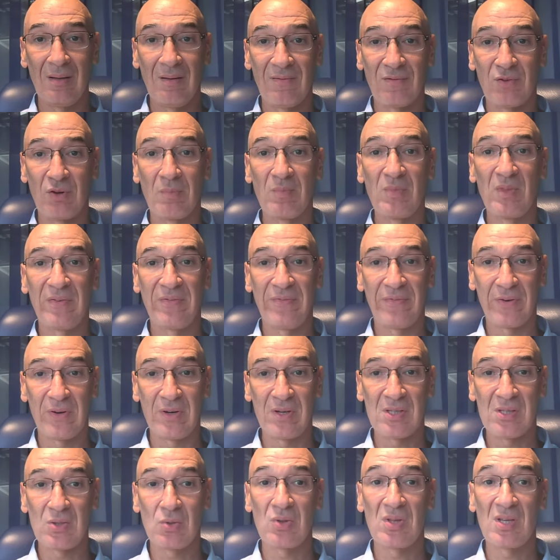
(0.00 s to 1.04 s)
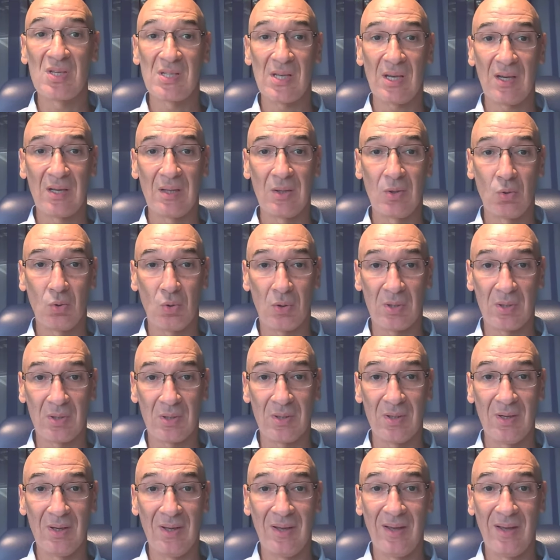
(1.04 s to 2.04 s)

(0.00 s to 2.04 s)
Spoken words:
from the first to the second quarter.